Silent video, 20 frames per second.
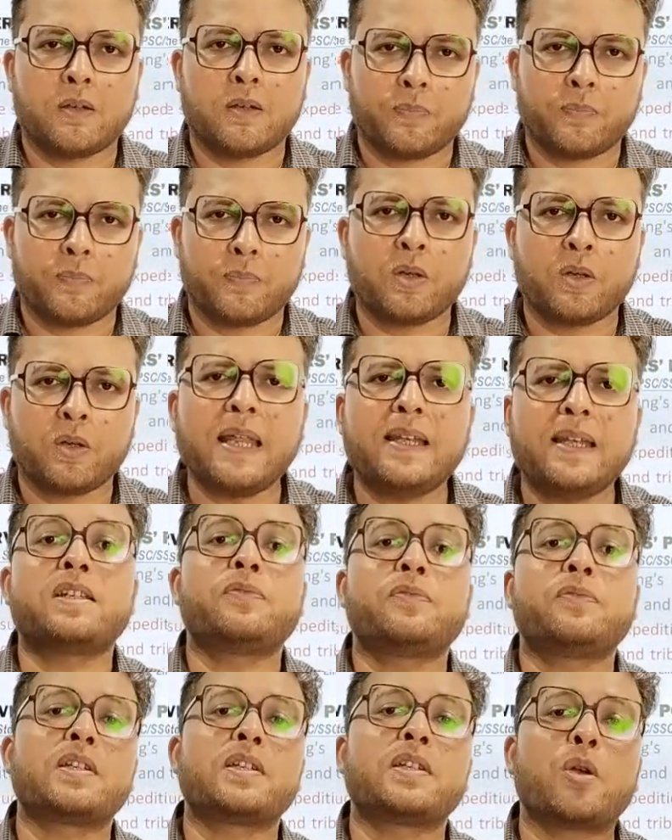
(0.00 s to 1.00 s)
Okay,
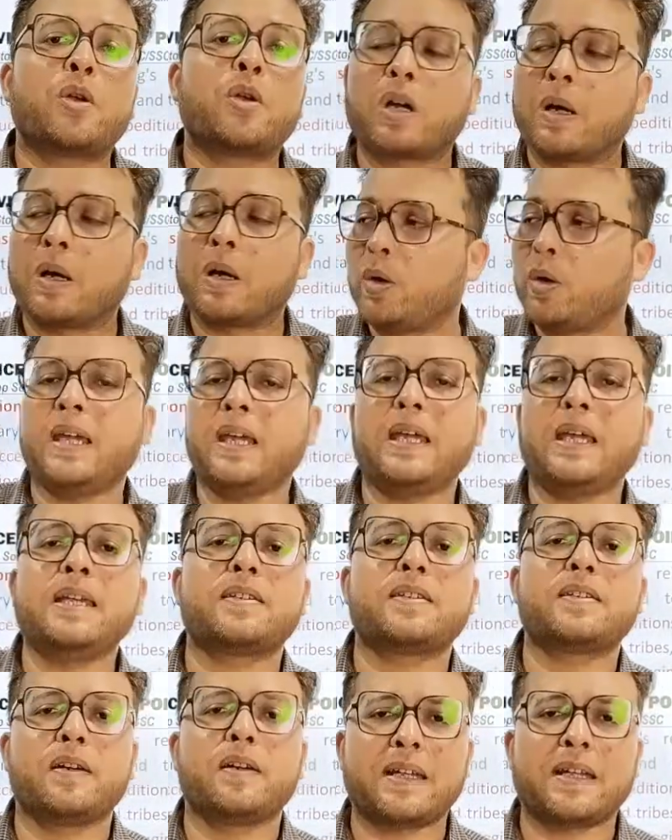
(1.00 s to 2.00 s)
let's first talk about the
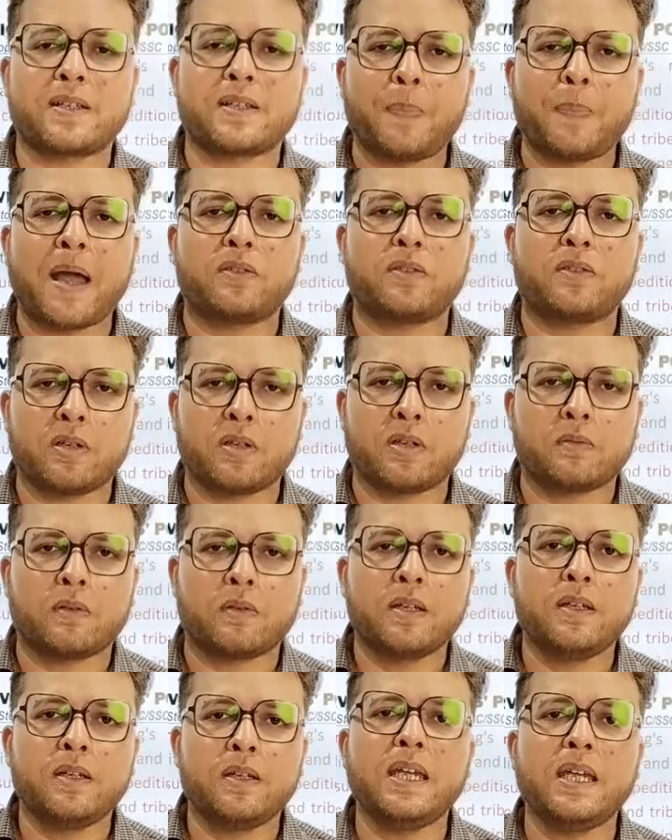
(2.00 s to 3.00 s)
eastern expansion,
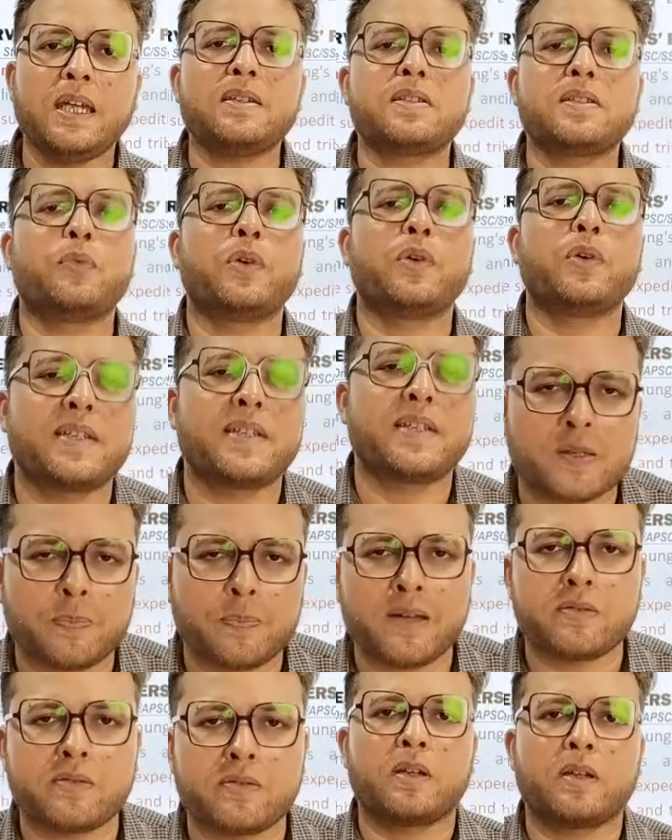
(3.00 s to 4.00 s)
the eastwards
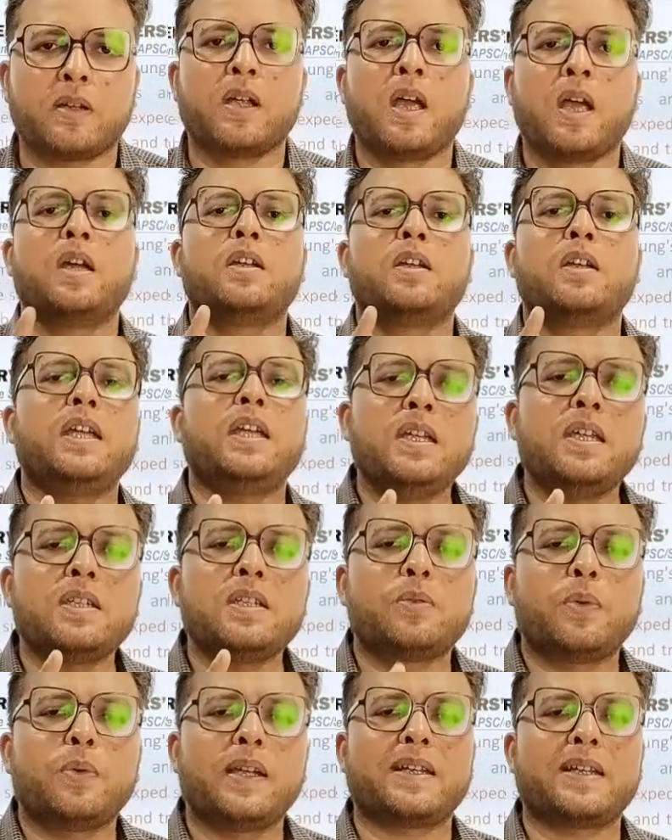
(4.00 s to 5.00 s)
expansion. The
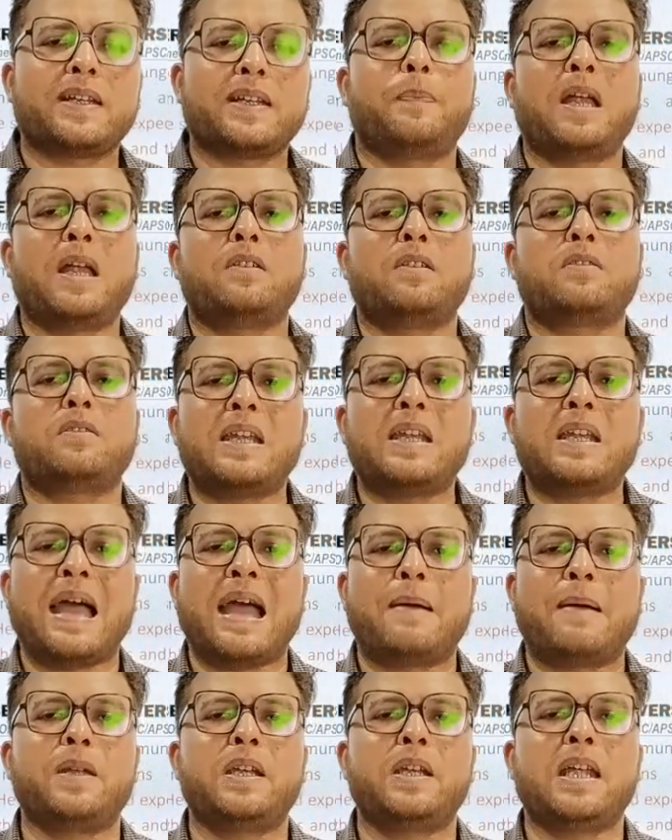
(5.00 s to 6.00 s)
eastward expansion
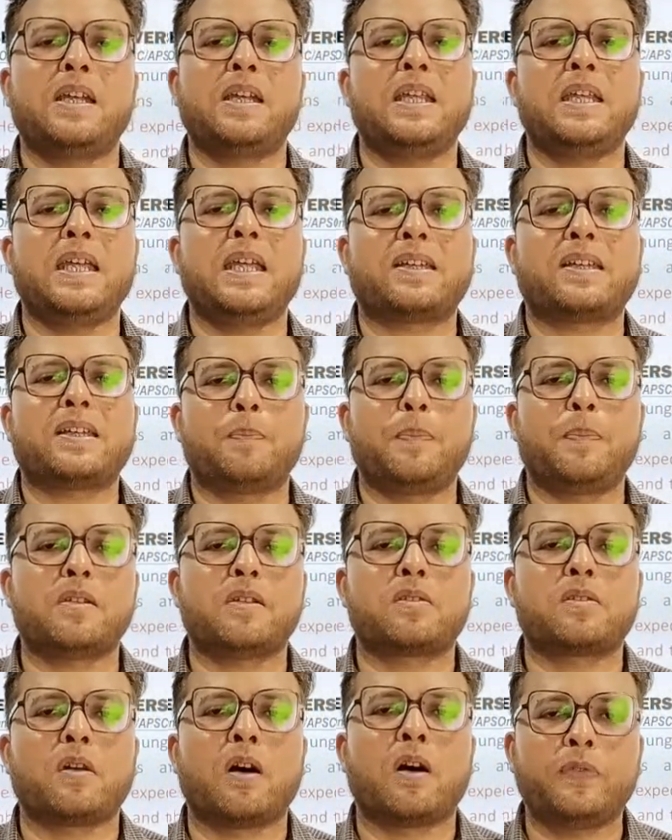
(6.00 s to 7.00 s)
happened at the
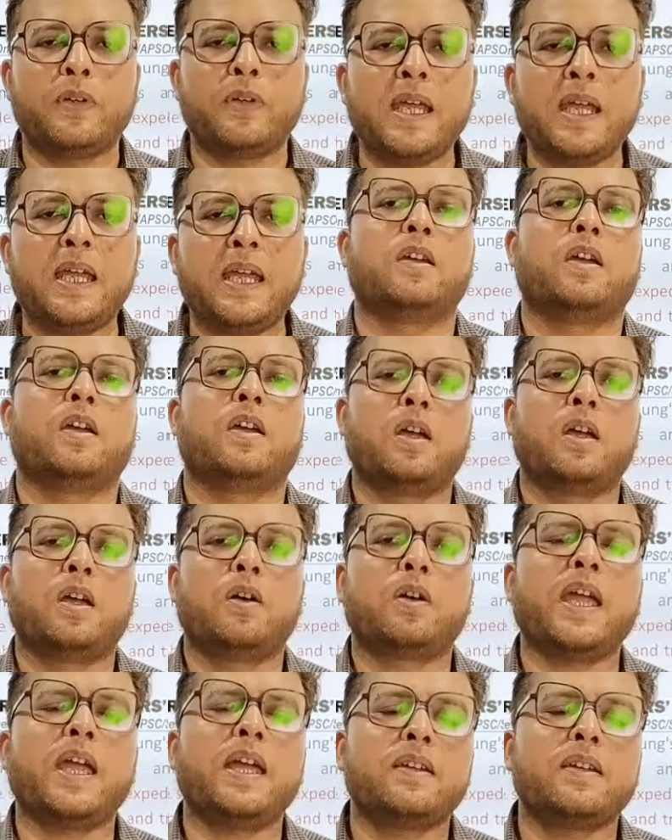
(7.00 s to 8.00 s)
expense of the,
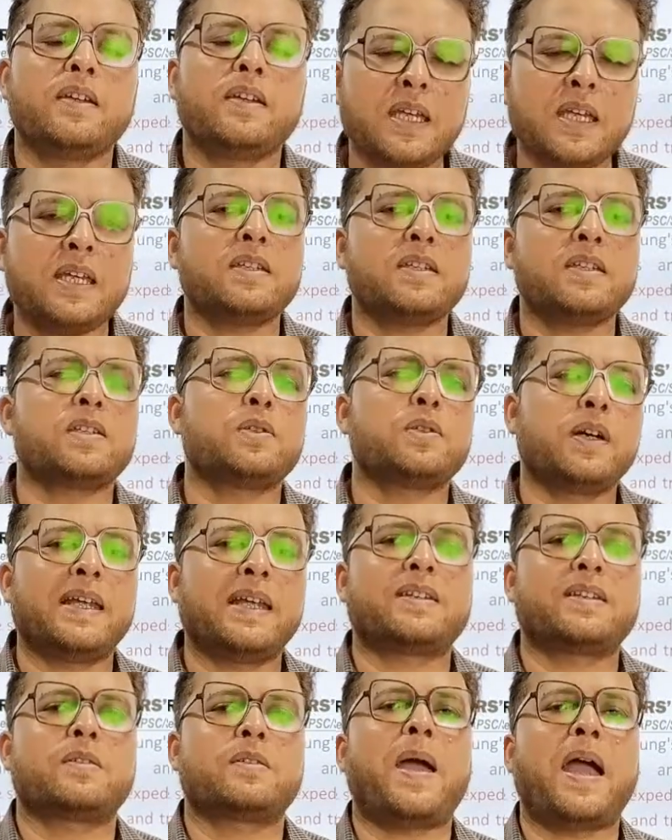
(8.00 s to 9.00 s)
okay, the eastward
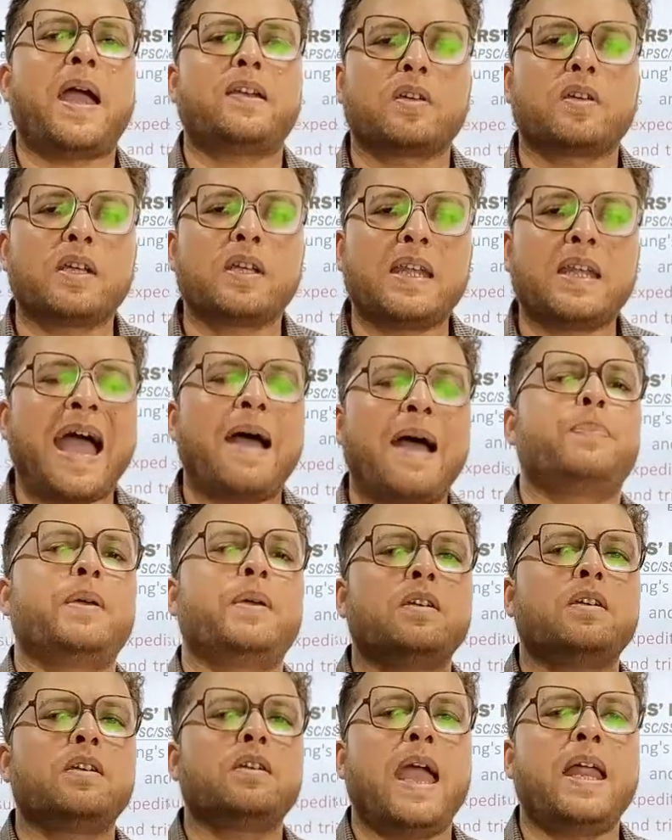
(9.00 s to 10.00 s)
expansion
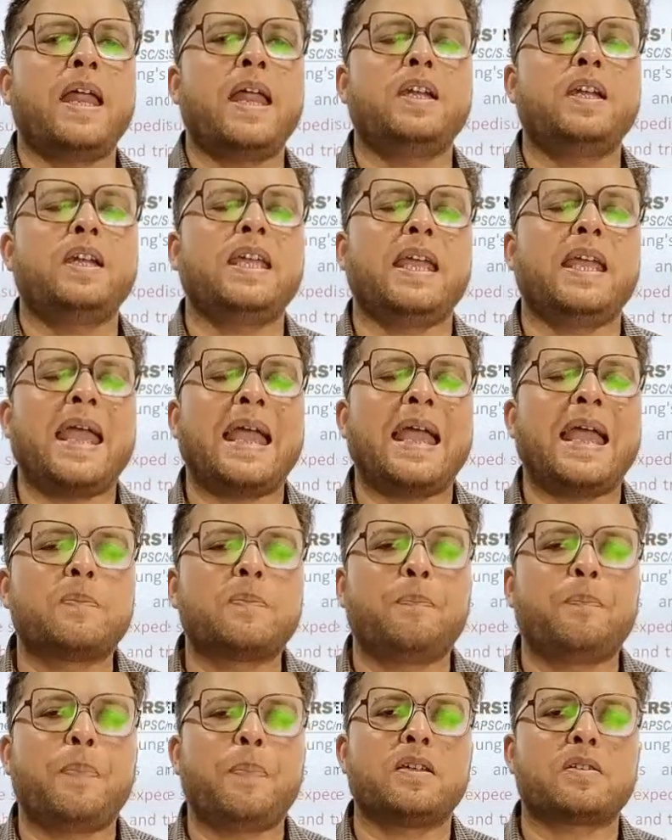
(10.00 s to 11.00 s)
happened at the
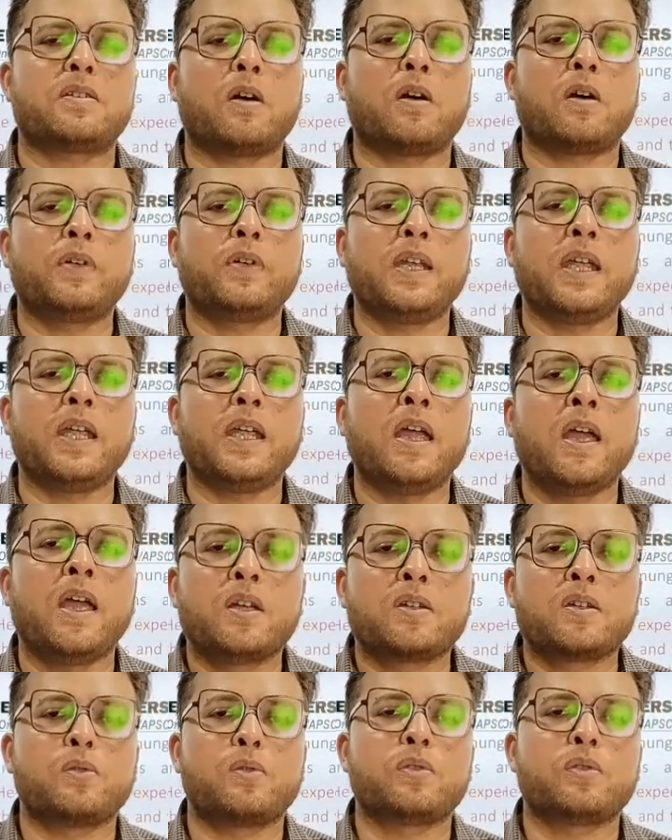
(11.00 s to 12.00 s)
expense of the
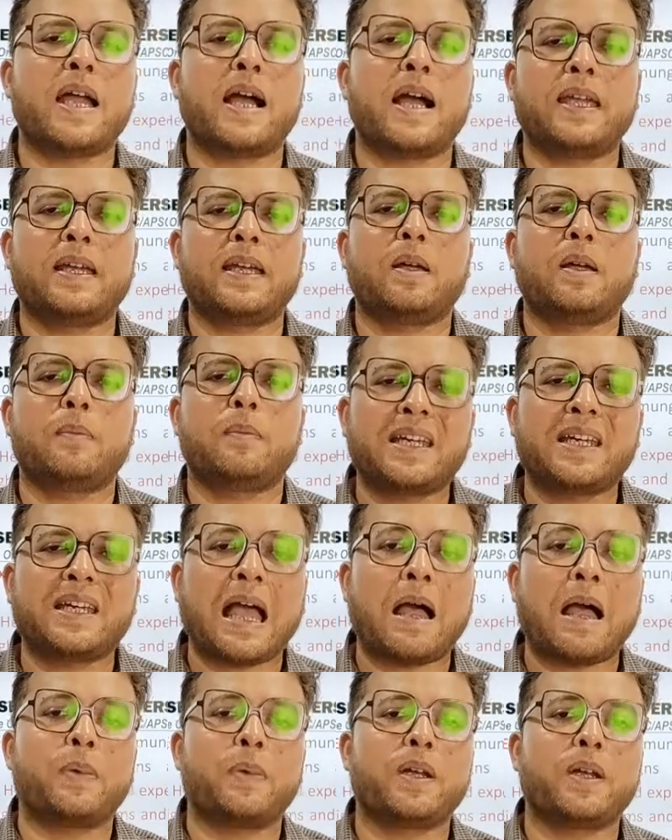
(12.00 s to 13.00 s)
Sutya kingdom. The
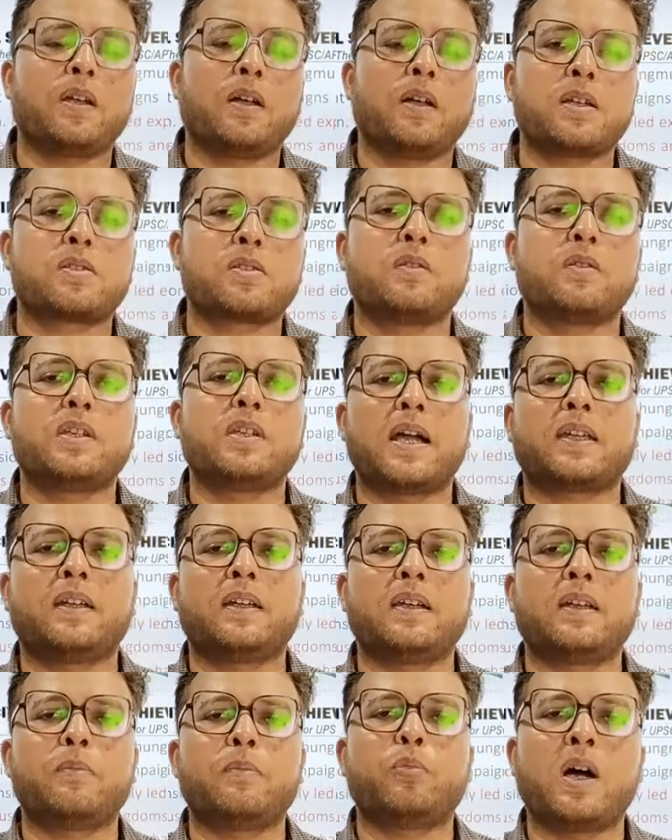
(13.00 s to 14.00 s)
capital of the Sutya
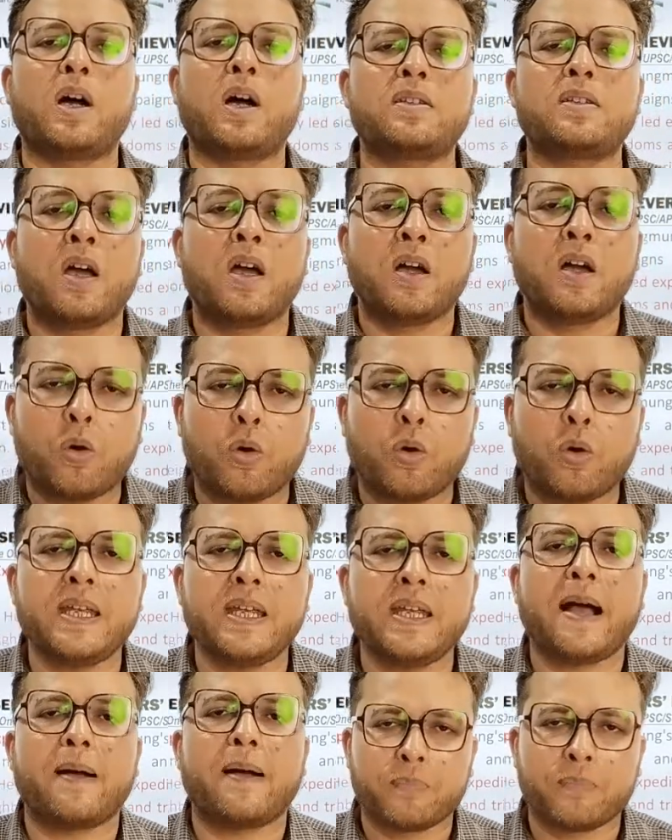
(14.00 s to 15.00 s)
kingdom was
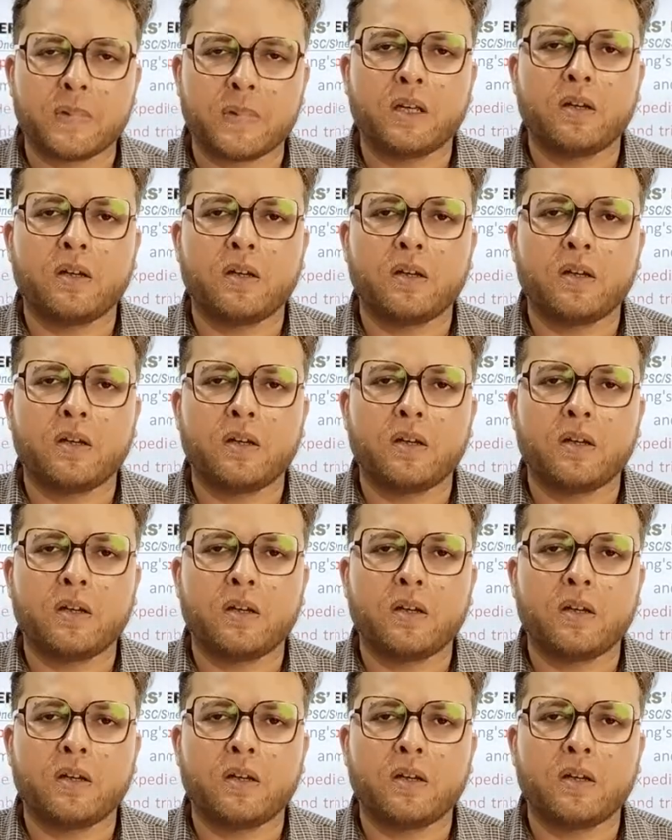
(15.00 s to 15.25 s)
Hodia.